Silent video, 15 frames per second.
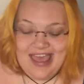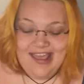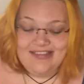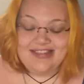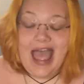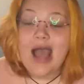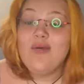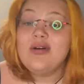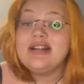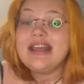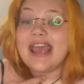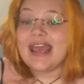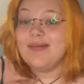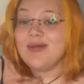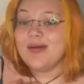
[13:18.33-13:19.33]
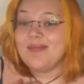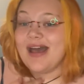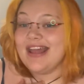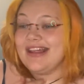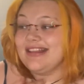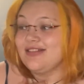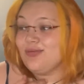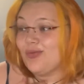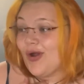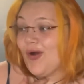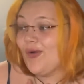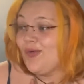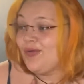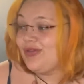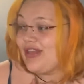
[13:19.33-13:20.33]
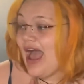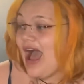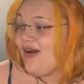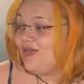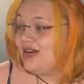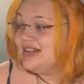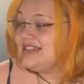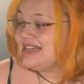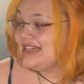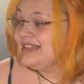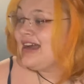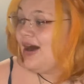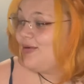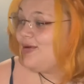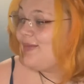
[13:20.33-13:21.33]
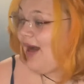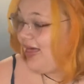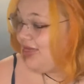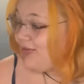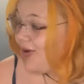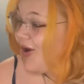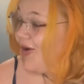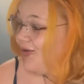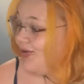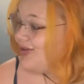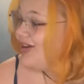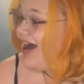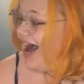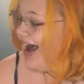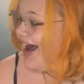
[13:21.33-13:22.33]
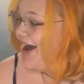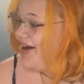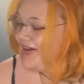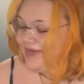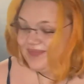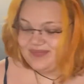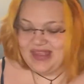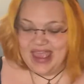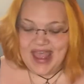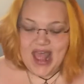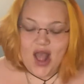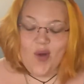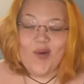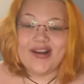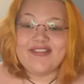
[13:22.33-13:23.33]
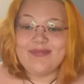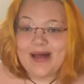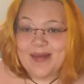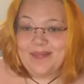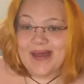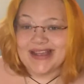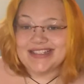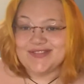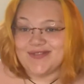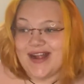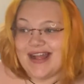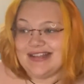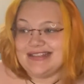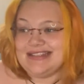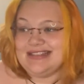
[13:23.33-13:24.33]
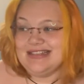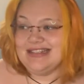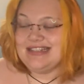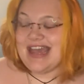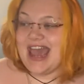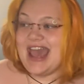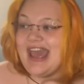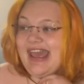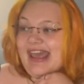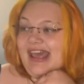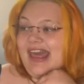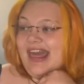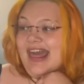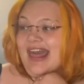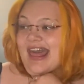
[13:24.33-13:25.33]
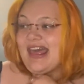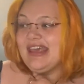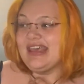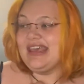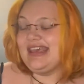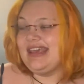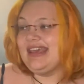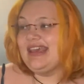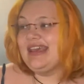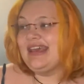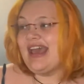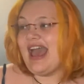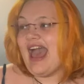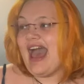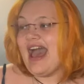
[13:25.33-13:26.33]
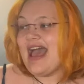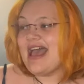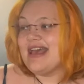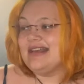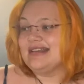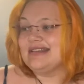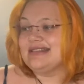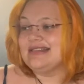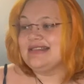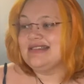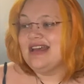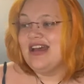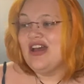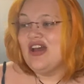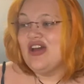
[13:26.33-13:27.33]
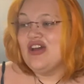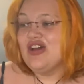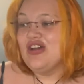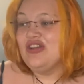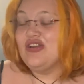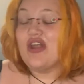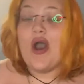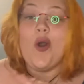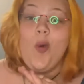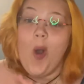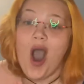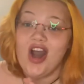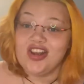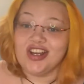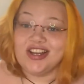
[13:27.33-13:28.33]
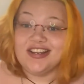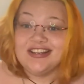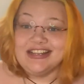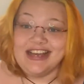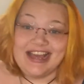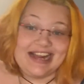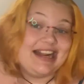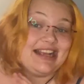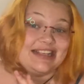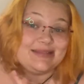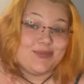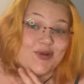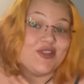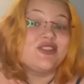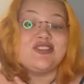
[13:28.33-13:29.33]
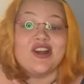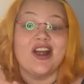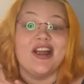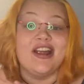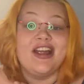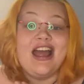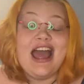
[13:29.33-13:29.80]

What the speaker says: That one came at my throat. That one did come at my throat. One of my best friends, Nate, he has no water in his birth chart